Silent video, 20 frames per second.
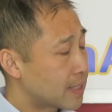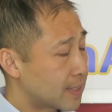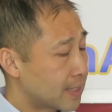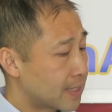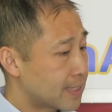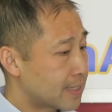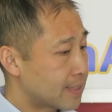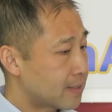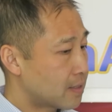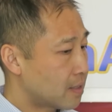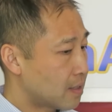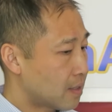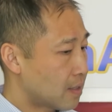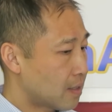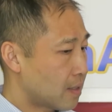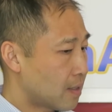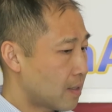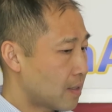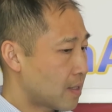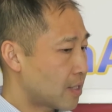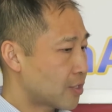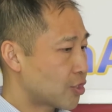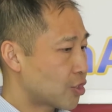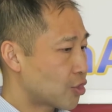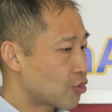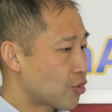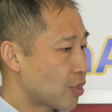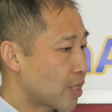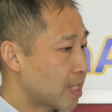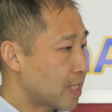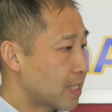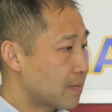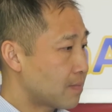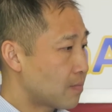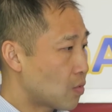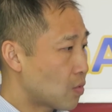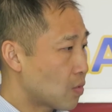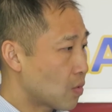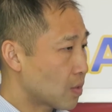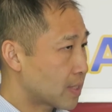is the training
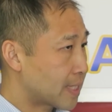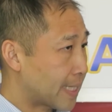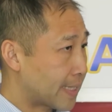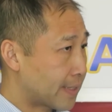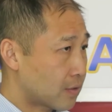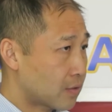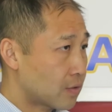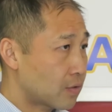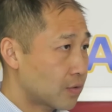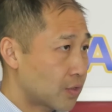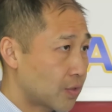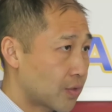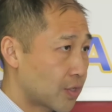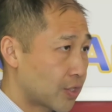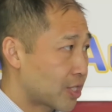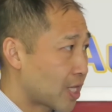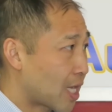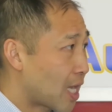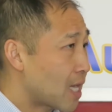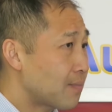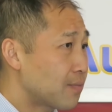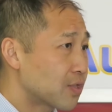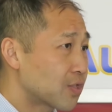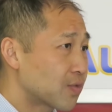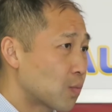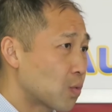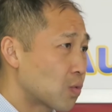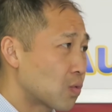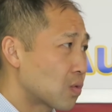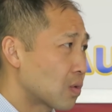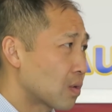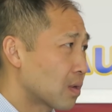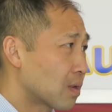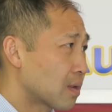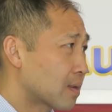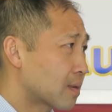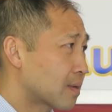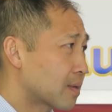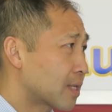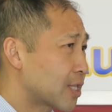more technical to their job, or it's
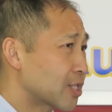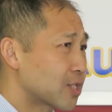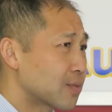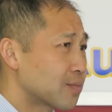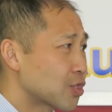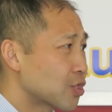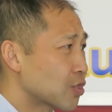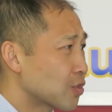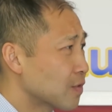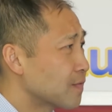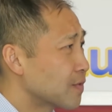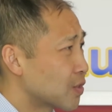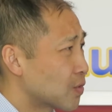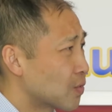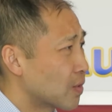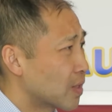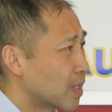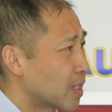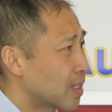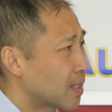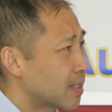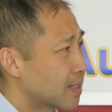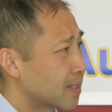more customer service oriented?